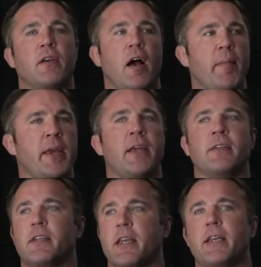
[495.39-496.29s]
coming in,
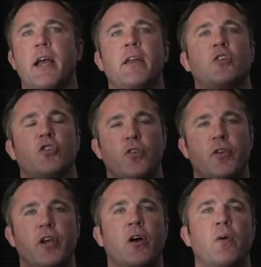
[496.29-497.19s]
sitting down in the
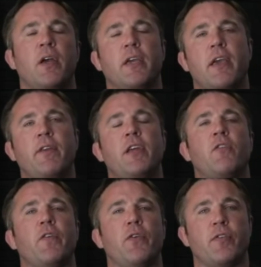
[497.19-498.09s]
studio, giving
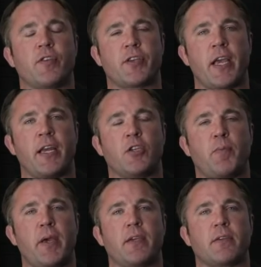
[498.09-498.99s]
interviews and saying his
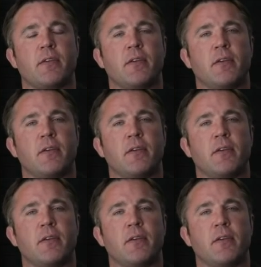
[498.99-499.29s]
piece.